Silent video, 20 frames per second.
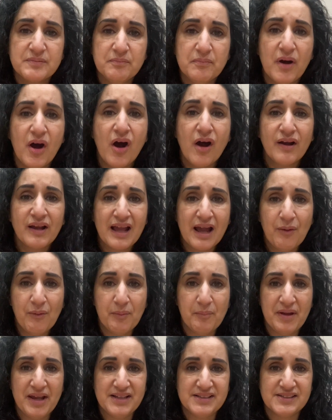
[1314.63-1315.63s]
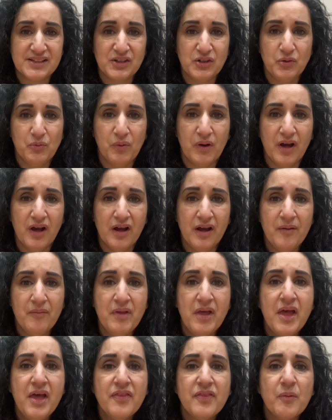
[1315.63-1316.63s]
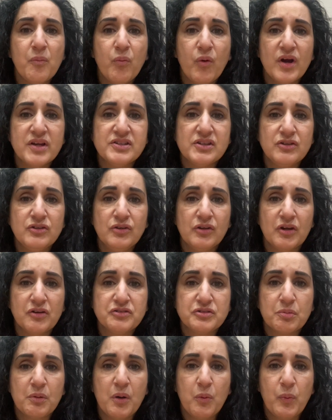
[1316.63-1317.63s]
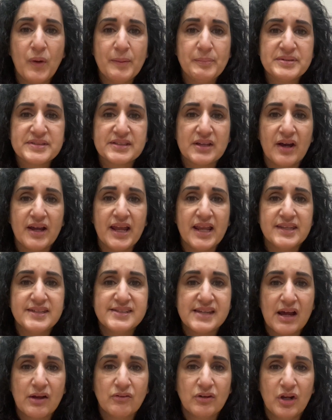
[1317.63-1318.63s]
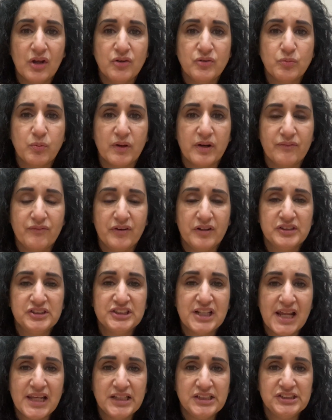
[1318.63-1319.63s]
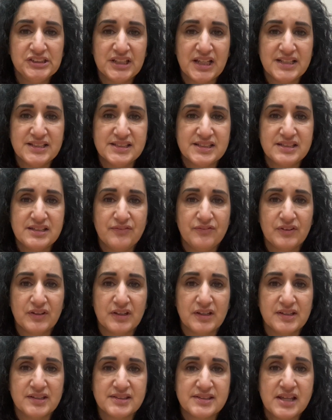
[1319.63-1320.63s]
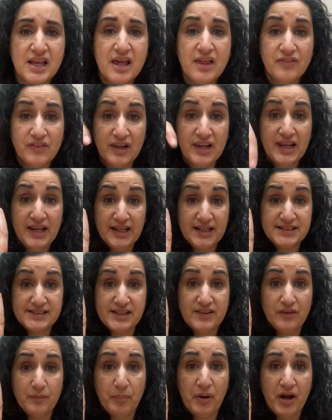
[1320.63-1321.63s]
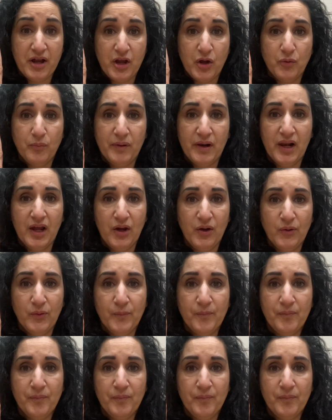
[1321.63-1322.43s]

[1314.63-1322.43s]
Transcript: mark how amazing you were, then why don't you go to our website and download one of our Challenge Day certificates? The link is in the bio below.